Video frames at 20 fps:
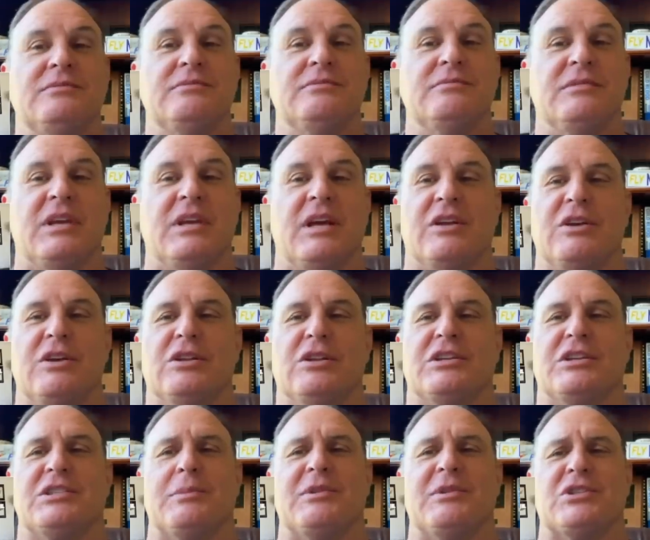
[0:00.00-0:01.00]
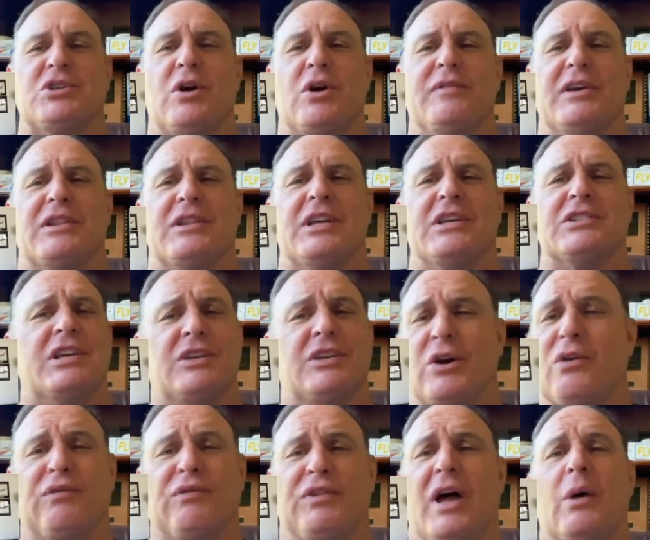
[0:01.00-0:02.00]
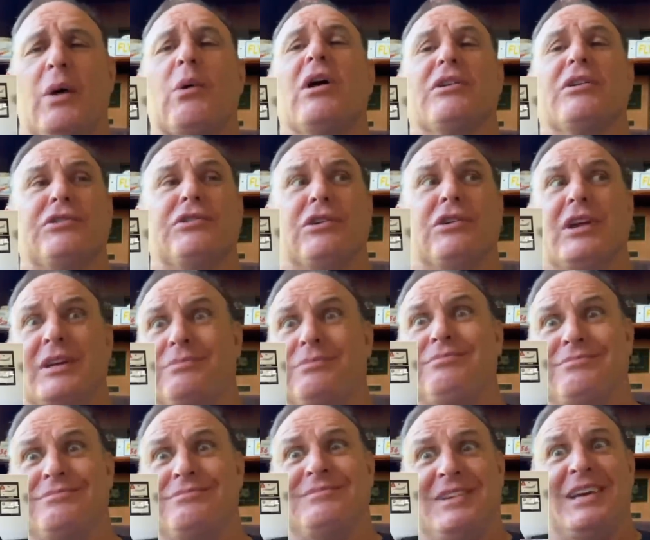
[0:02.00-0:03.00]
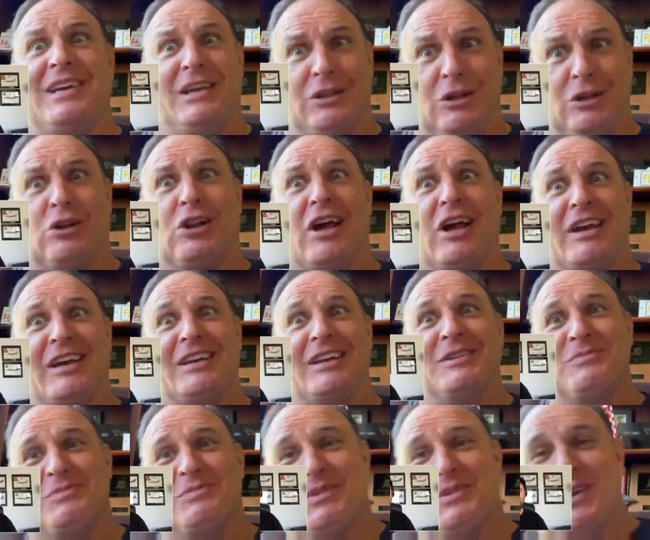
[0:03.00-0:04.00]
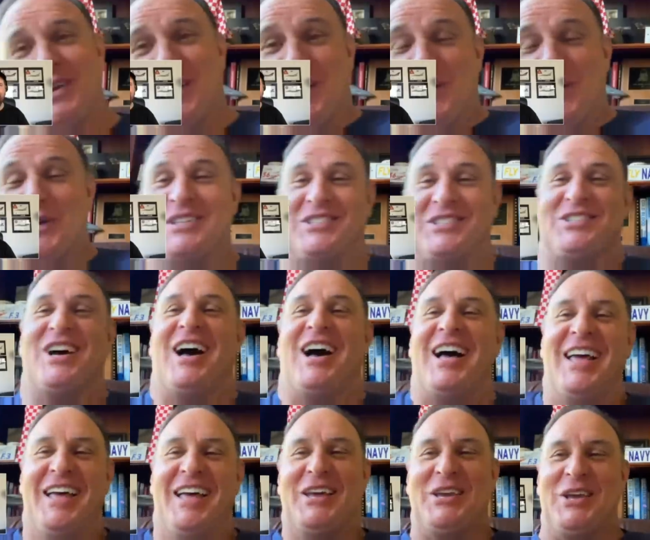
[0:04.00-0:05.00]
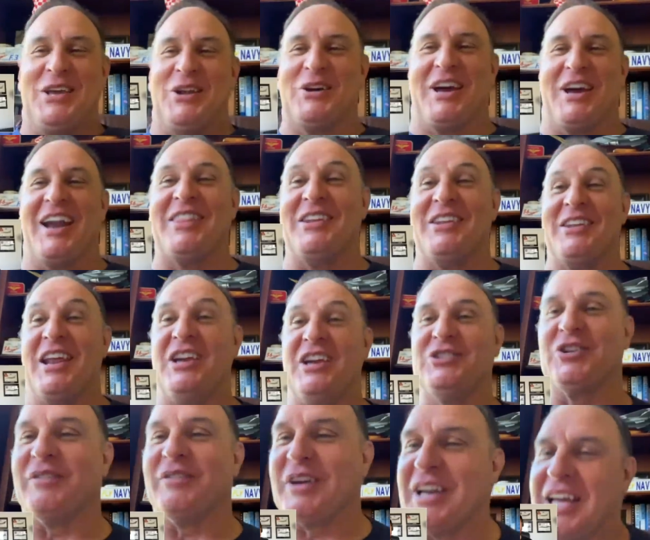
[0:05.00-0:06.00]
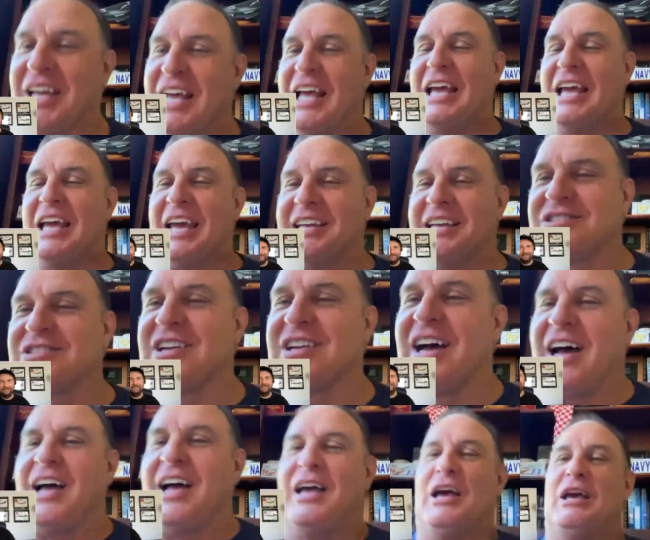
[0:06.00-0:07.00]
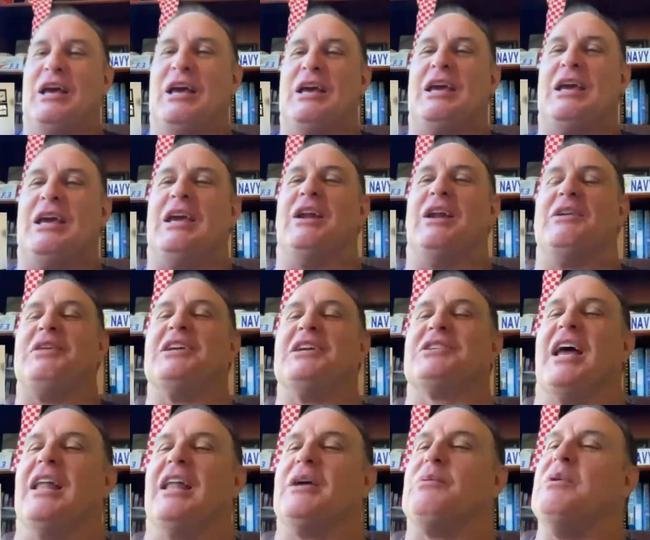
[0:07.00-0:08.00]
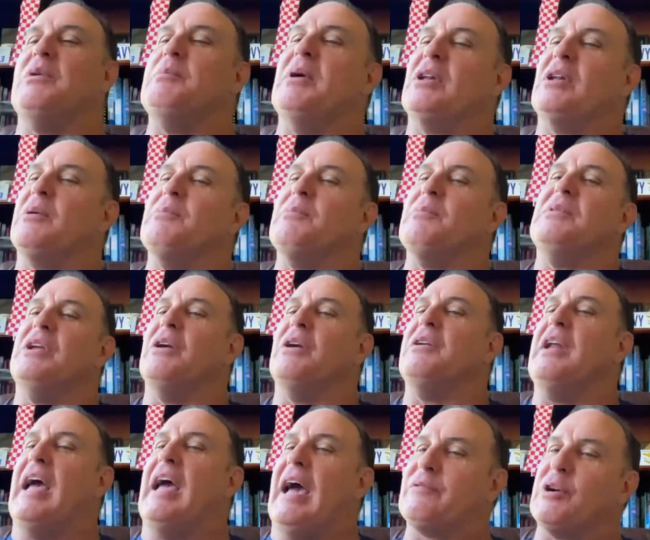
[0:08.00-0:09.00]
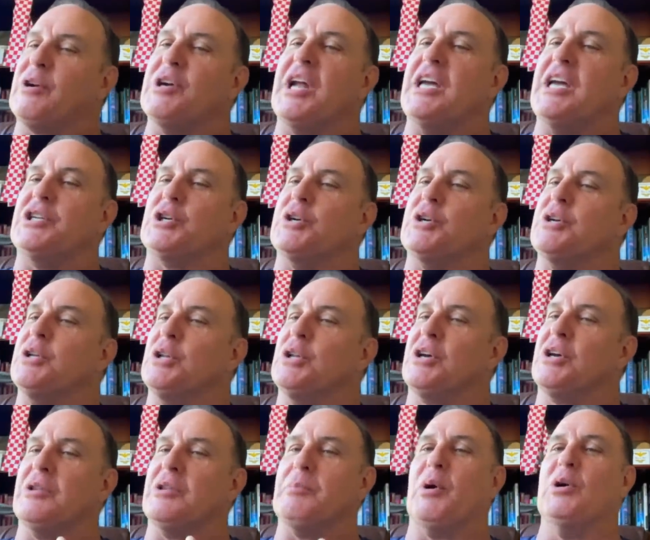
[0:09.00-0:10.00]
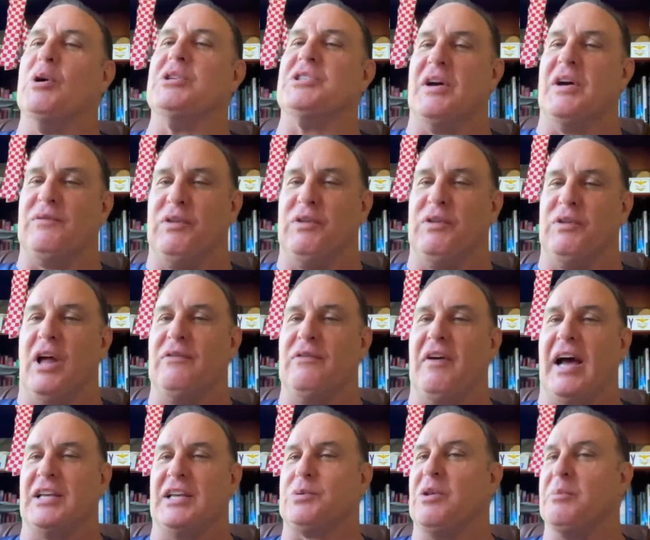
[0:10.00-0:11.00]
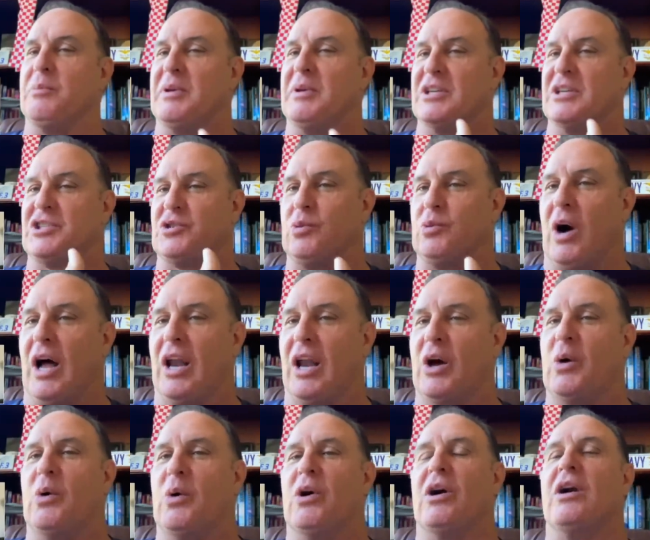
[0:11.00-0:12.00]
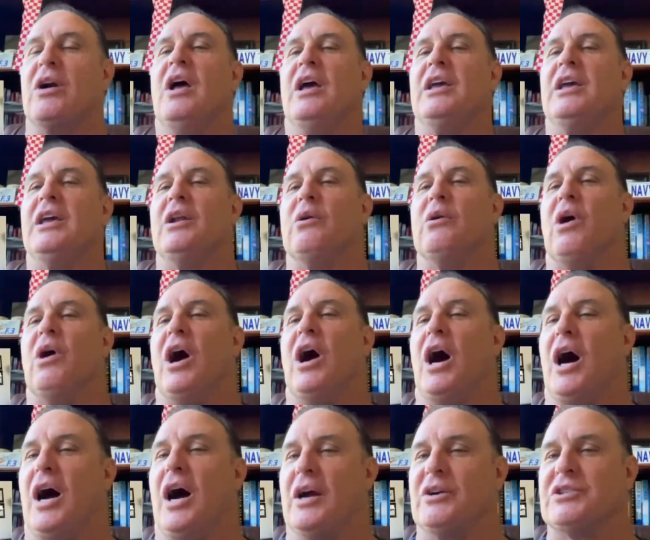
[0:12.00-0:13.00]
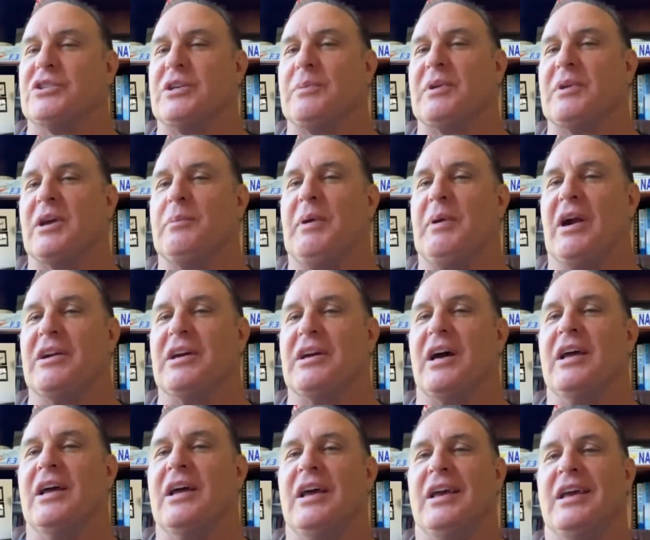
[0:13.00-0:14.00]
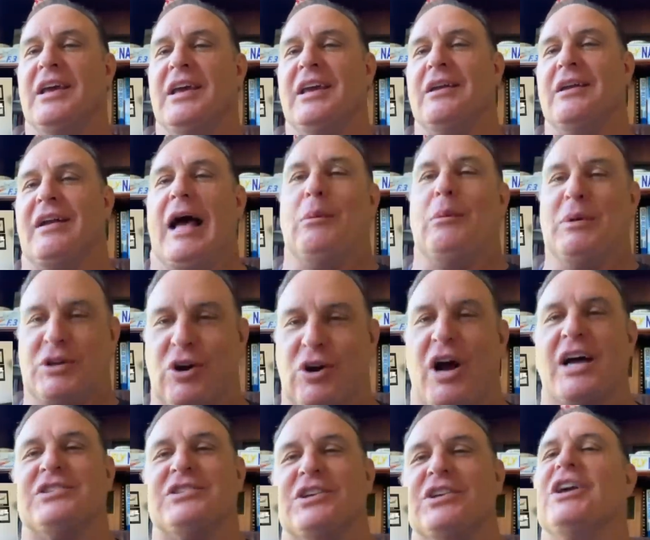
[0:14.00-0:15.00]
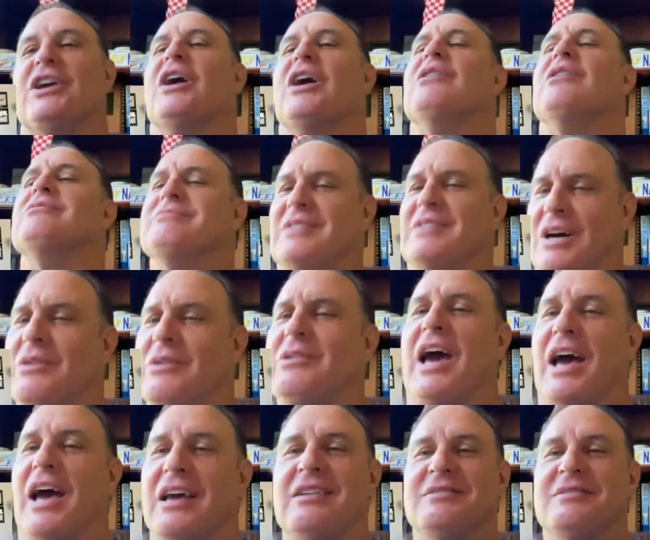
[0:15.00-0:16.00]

Mm-hmm. You know, you look at some of the Soviet things that don't fly well, and you're like, and they look like it. You know, yeah. It's, you know, kind of the nature of it. It's, you know, I think it's kind of like we build them, you know, after nature. You look at the birds that fly fast, whether it be a swallow or, you know, a hawk or something, compared to, you know, an albatross, and you go, okay.